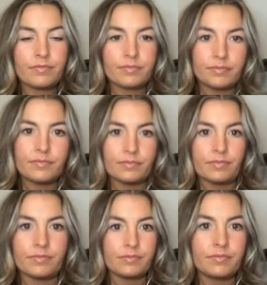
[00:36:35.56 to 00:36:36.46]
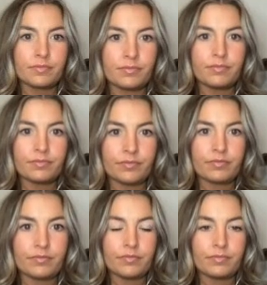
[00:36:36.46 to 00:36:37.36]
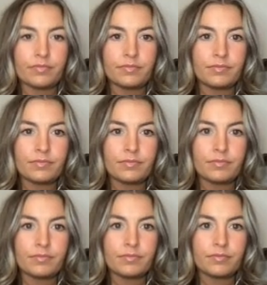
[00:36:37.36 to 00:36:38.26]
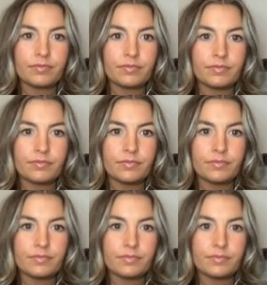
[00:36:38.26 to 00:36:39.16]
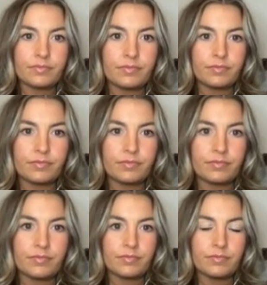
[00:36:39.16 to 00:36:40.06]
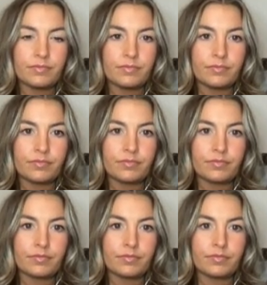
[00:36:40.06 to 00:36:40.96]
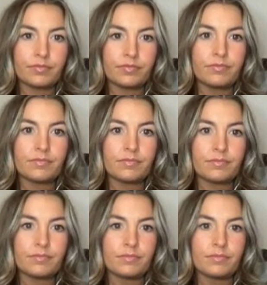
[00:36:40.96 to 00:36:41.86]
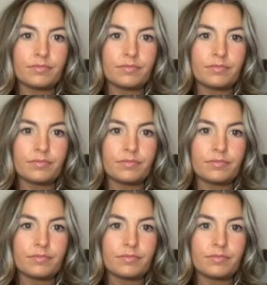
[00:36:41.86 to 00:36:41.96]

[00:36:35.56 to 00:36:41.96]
(silent)